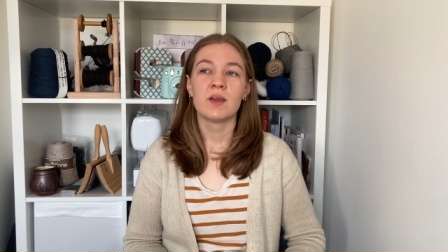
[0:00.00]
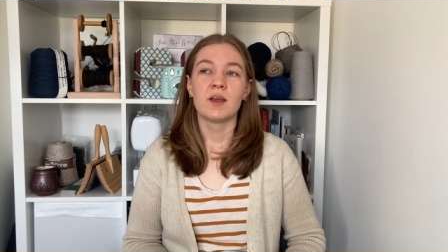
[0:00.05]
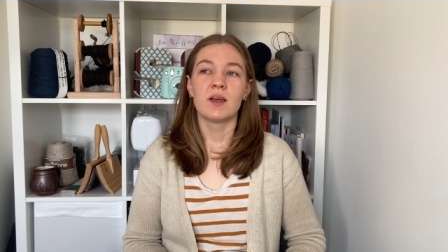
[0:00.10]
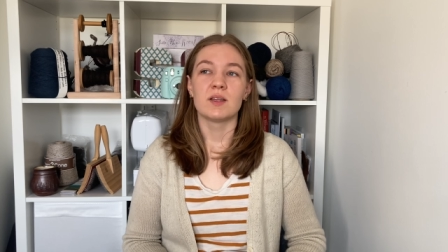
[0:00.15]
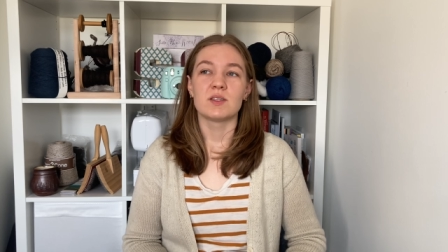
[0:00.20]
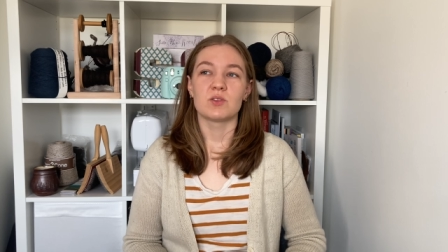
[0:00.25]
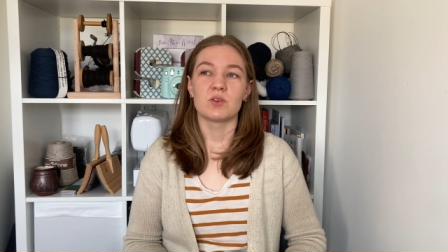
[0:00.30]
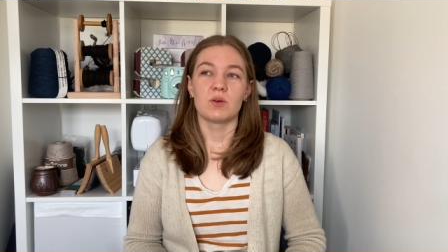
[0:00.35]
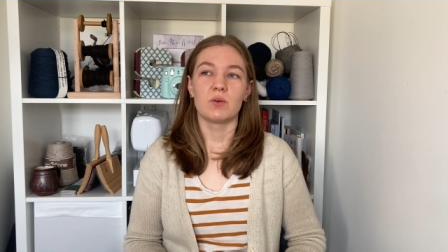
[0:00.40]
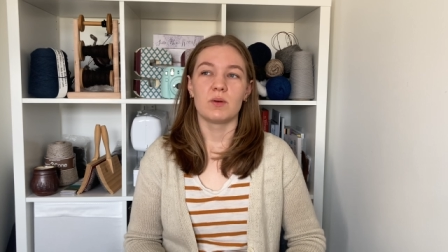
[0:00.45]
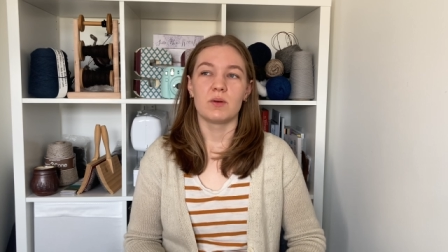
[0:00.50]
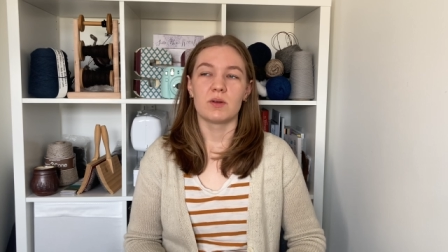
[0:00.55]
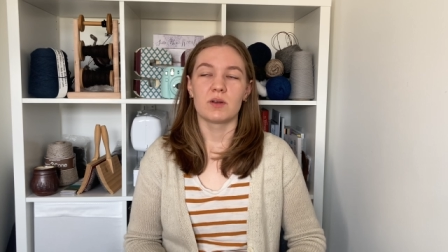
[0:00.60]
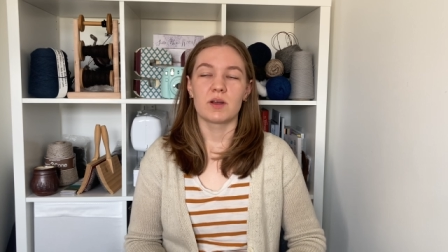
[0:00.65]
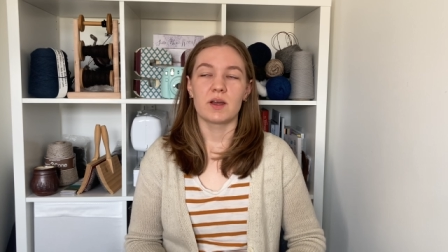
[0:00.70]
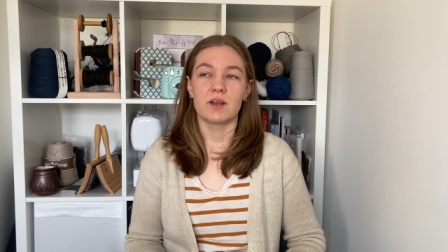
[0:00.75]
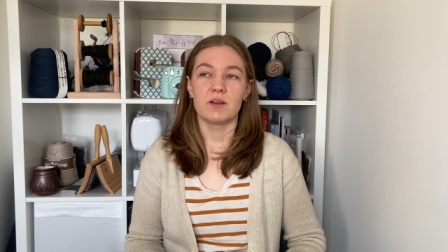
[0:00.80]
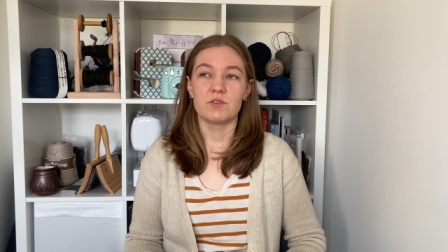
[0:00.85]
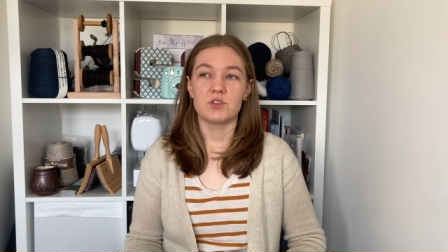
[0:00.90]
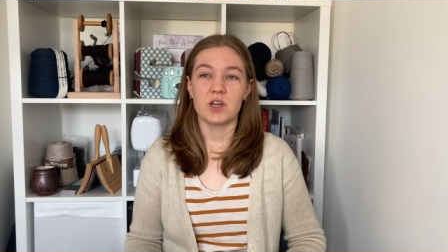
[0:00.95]
And so we were
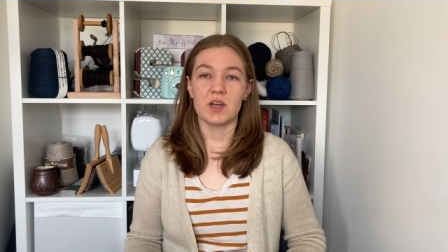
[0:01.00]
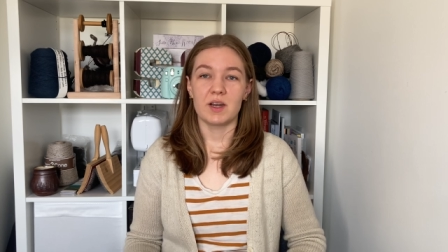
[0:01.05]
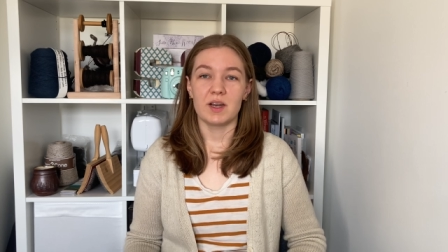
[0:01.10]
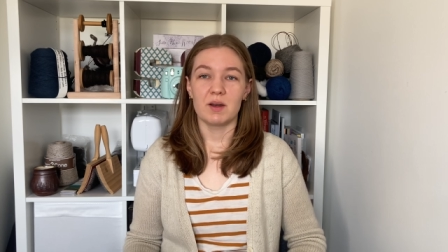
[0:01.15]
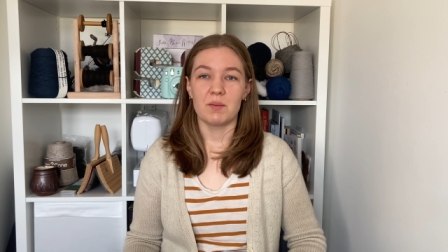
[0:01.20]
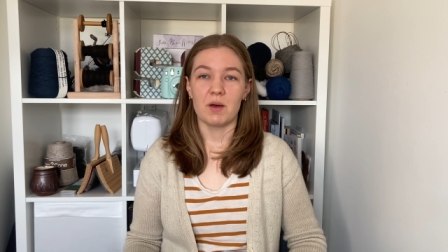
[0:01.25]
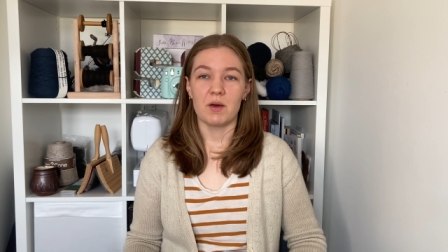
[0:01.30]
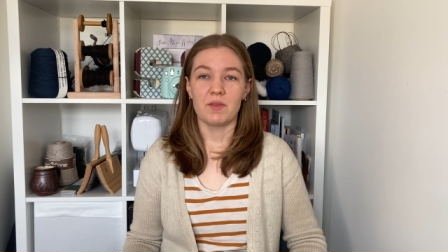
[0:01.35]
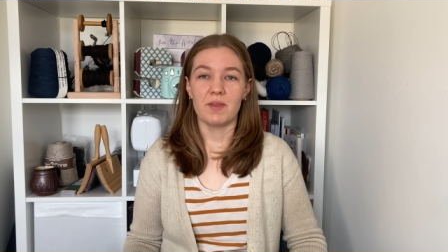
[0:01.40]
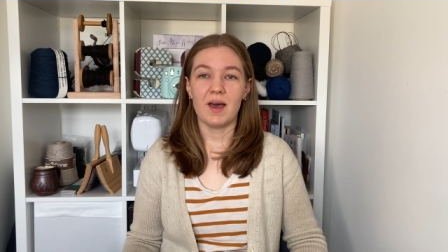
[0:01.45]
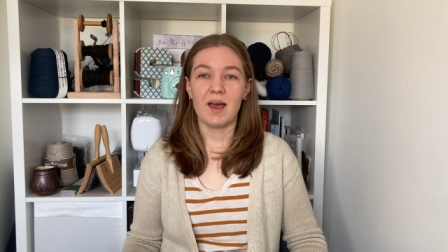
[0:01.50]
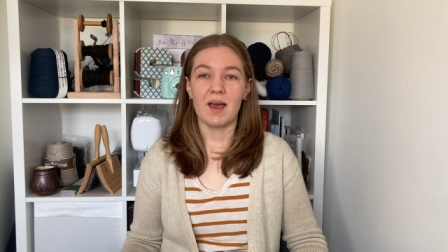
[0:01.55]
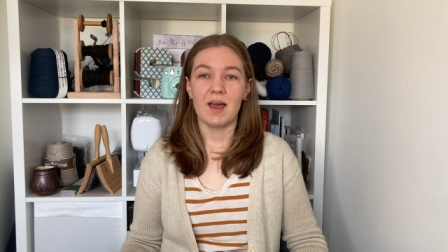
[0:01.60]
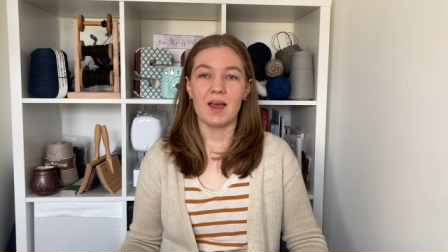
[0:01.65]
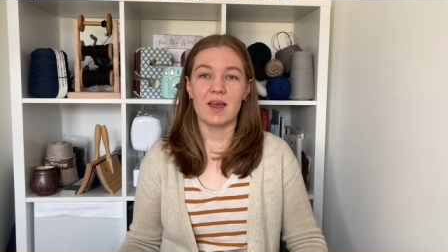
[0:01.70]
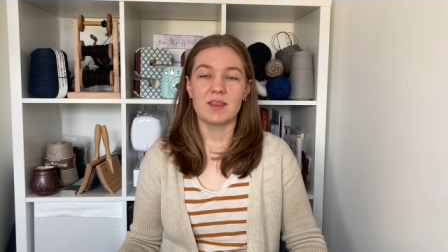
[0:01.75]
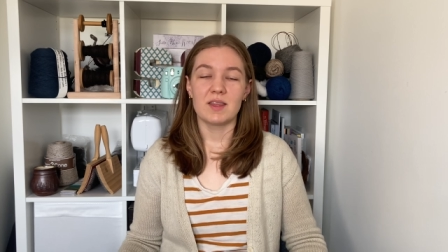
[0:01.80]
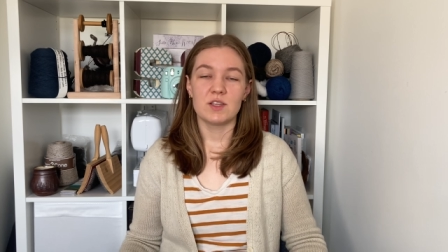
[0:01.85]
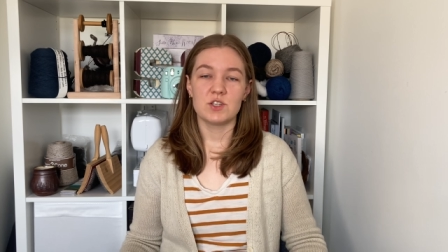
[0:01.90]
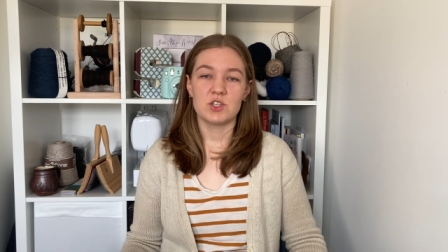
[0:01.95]
kind of chatting about that,
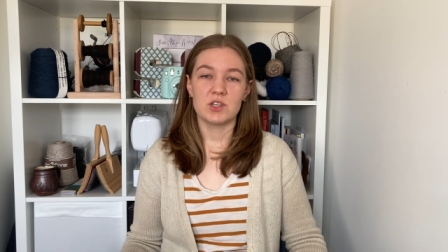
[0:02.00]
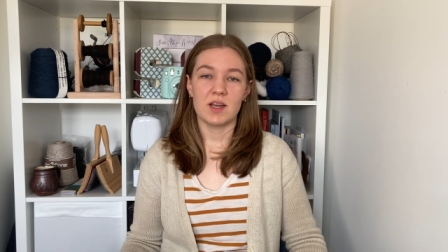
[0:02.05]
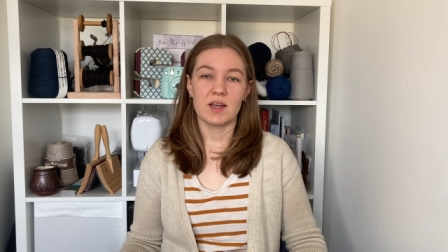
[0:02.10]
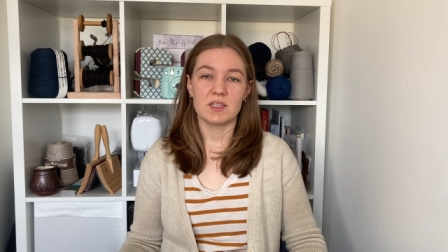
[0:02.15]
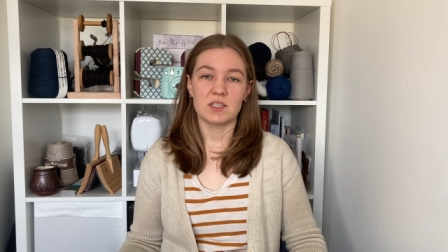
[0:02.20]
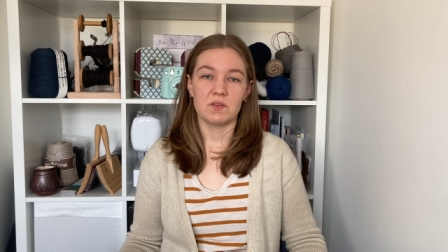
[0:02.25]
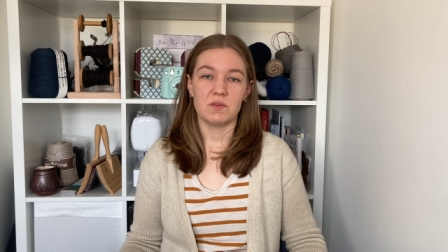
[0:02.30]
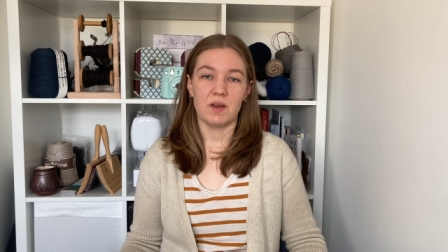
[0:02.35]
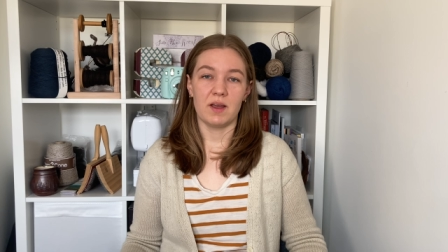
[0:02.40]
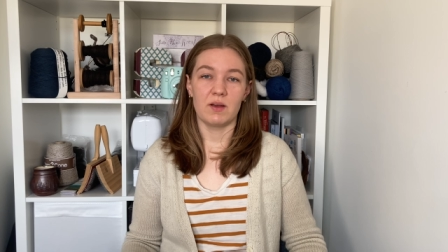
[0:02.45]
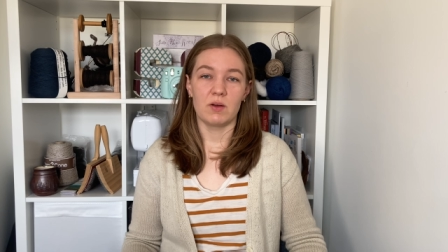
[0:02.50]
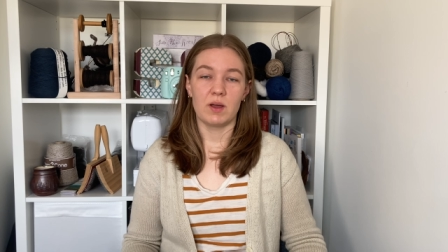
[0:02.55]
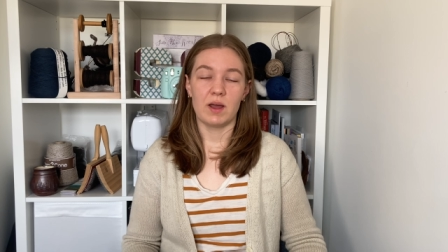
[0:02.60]
and then she asked if I